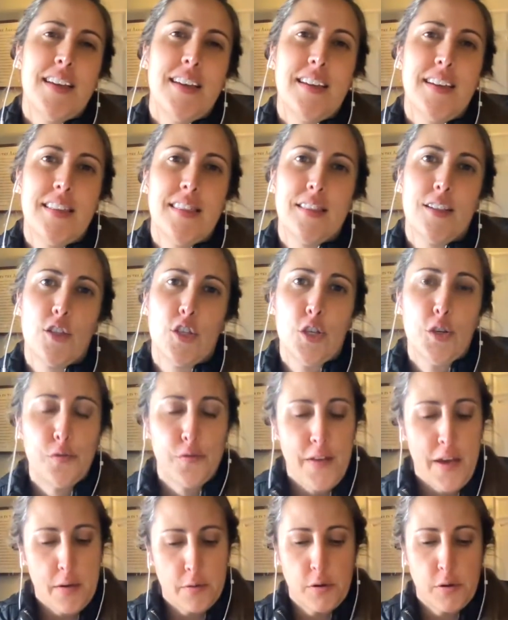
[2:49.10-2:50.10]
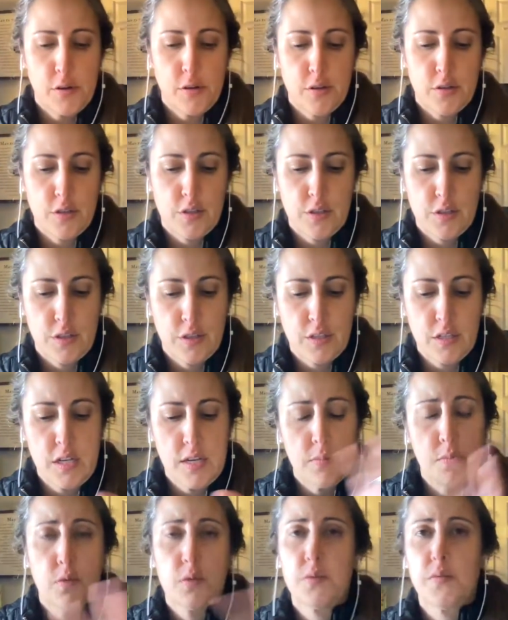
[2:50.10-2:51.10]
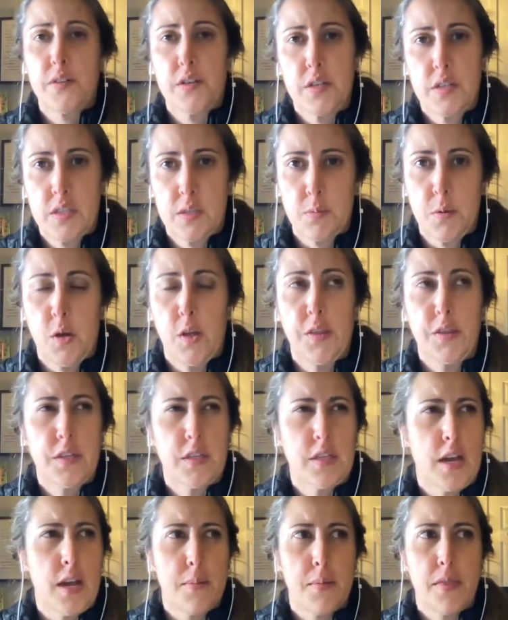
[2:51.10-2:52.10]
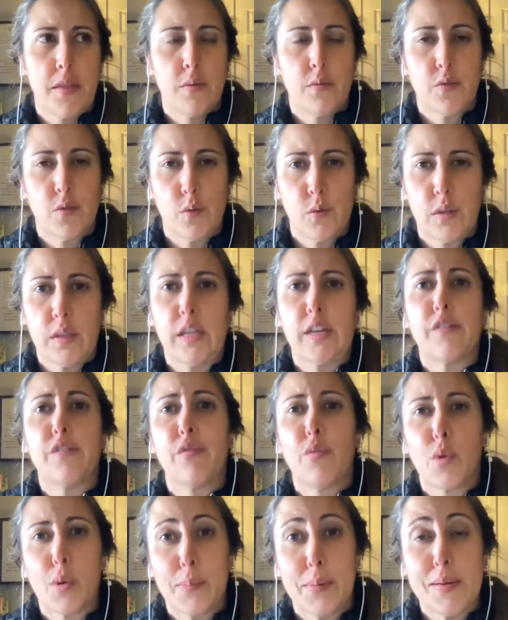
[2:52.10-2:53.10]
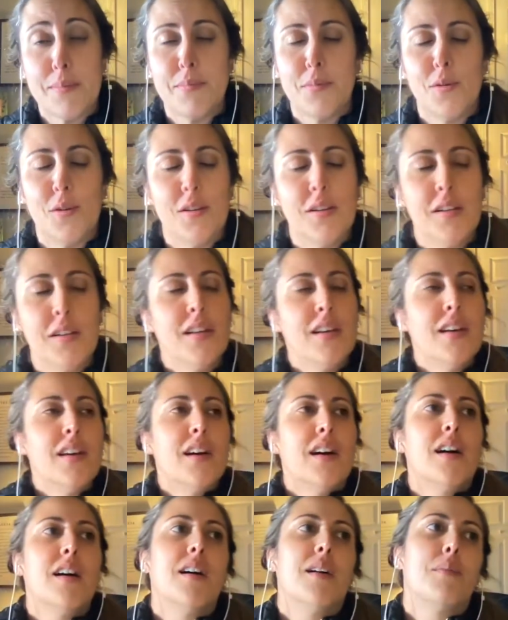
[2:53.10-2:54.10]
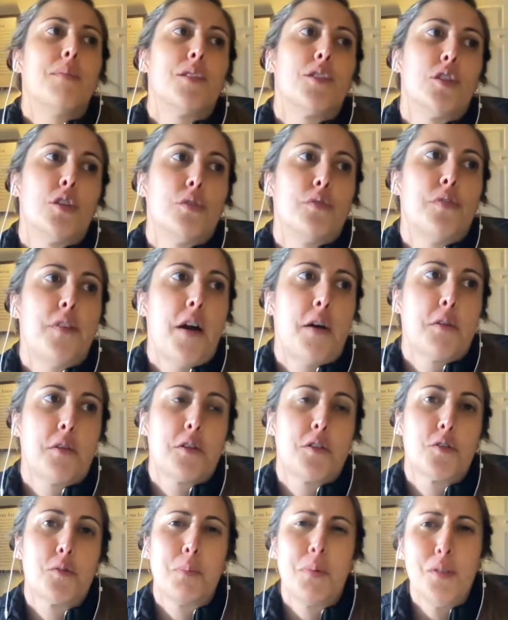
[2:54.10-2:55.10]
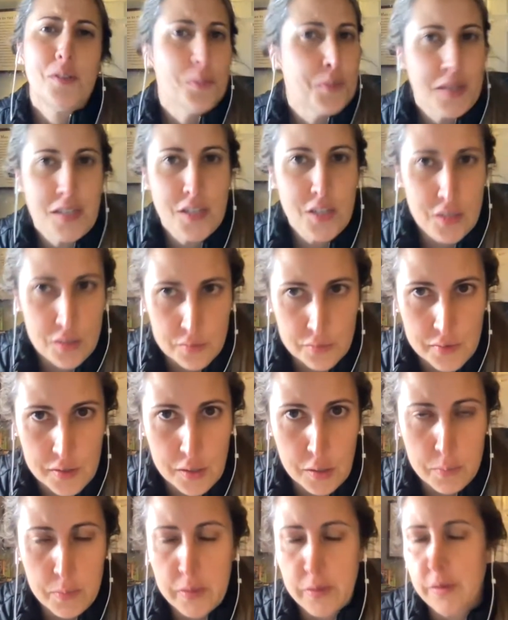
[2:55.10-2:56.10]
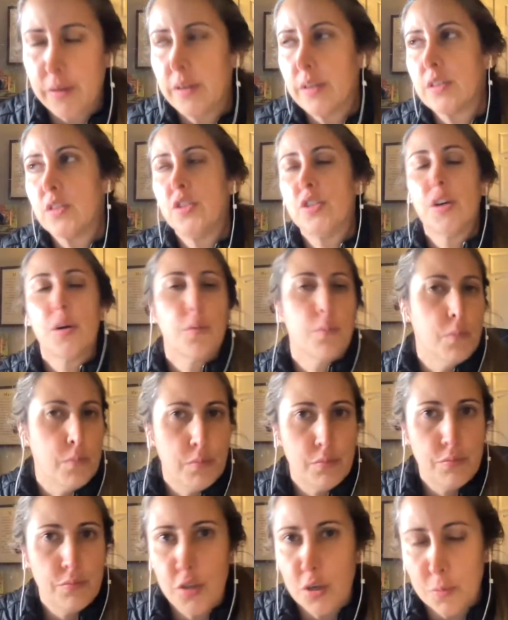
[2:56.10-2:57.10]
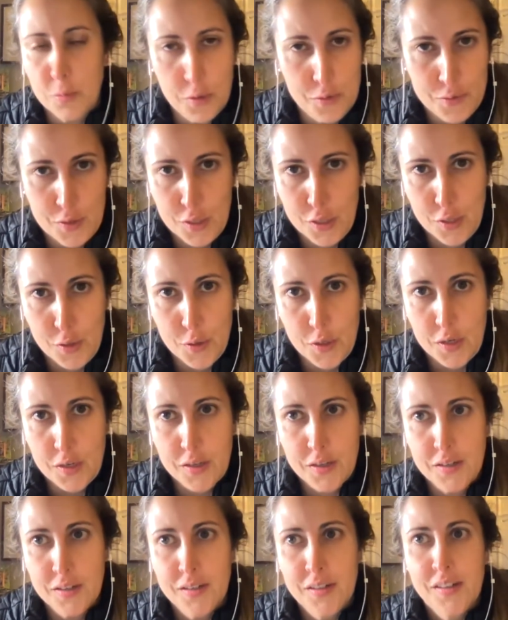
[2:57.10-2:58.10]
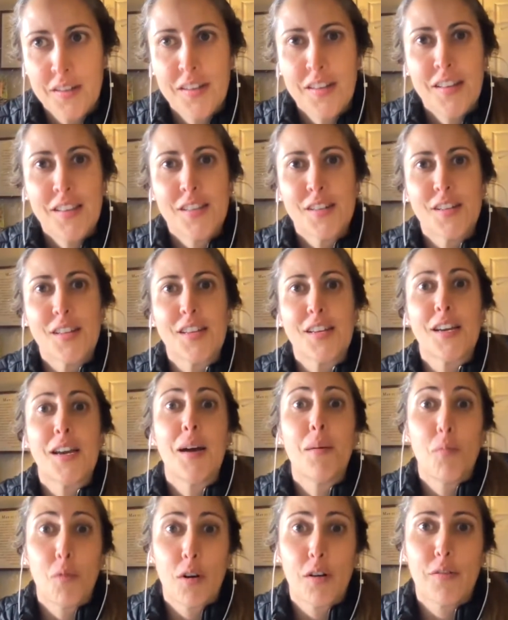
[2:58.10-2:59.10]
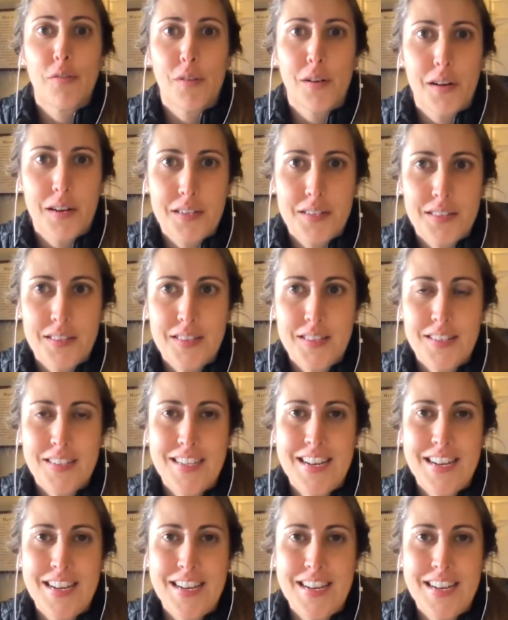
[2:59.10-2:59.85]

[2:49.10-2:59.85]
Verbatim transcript: and the two founders the team was very small at the time i think it was only like four people um, the two founders pulled me into a room and they're like don't don't move to new york they're like come work for us